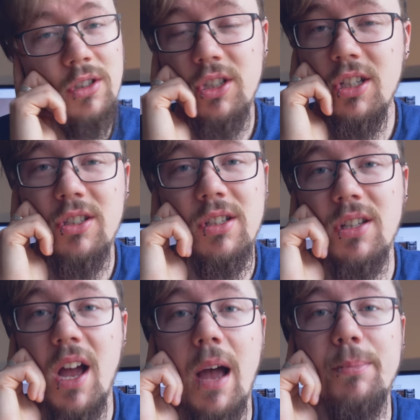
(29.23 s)
She's
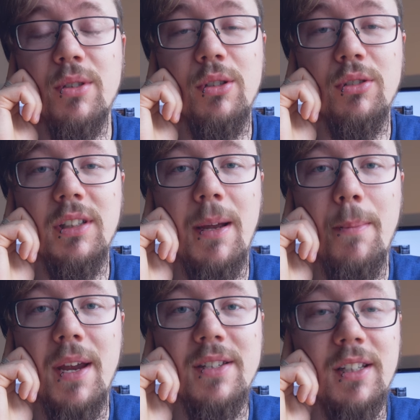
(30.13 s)
just absolutely
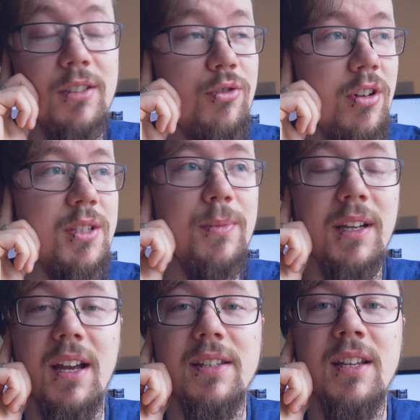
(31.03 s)
amazing. Trust me,
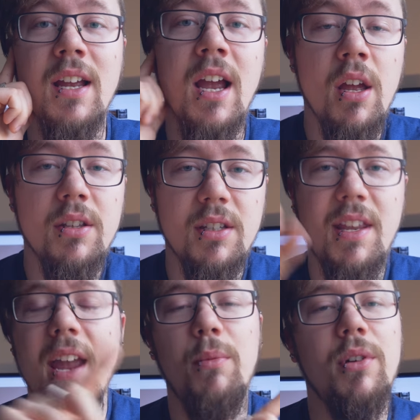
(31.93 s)
guys.
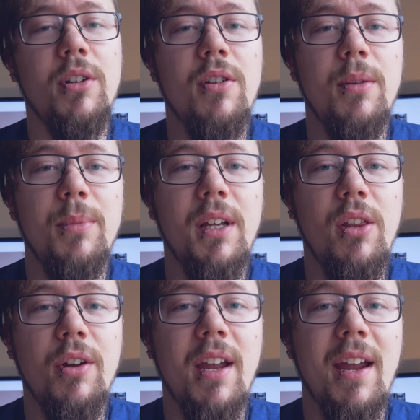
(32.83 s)
Today we're gonna be
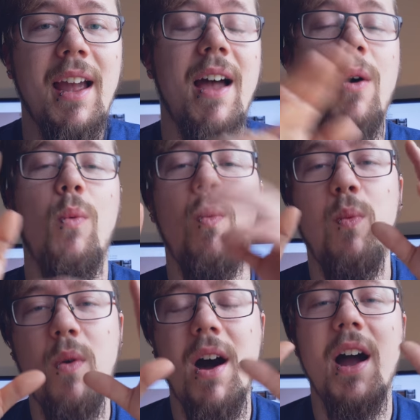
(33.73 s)
looking at
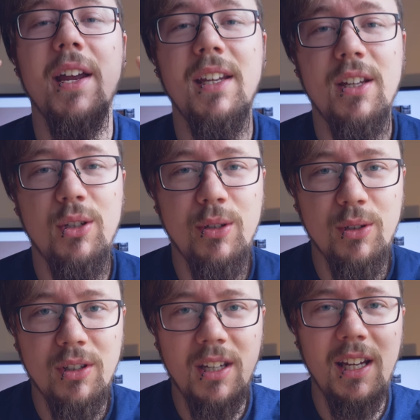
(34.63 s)
why
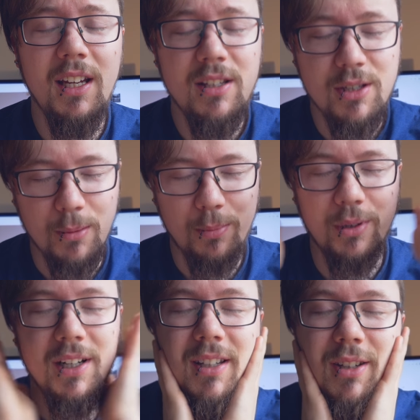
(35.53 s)
you need to
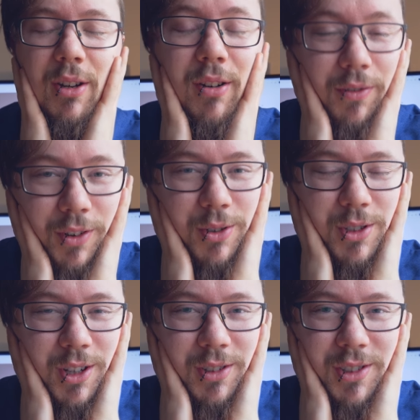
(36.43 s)
print your
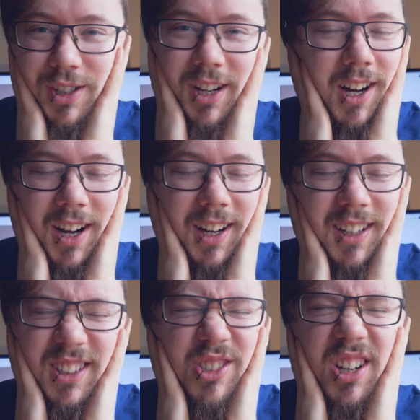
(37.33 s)
photos. Oh,
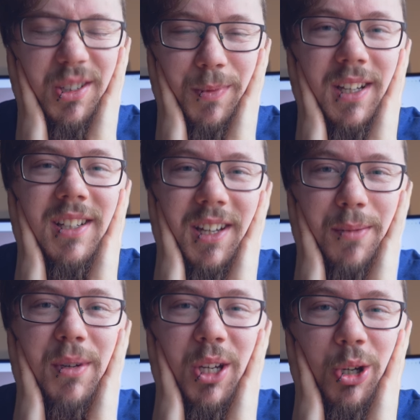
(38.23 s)
trust me, it's gonna
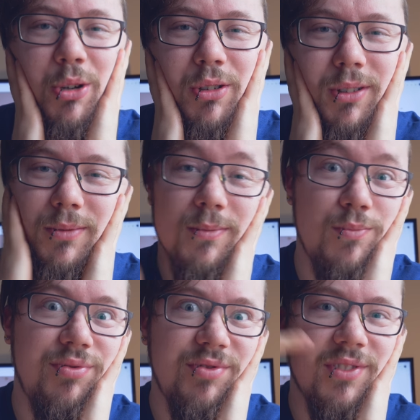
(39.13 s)
be cool.
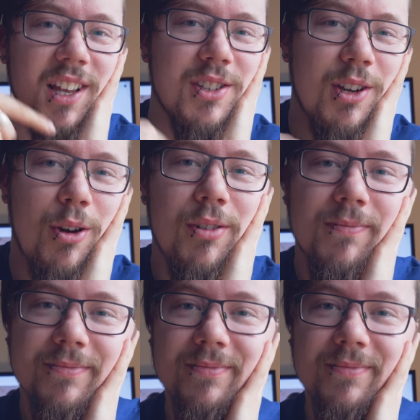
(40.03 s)
Let's go.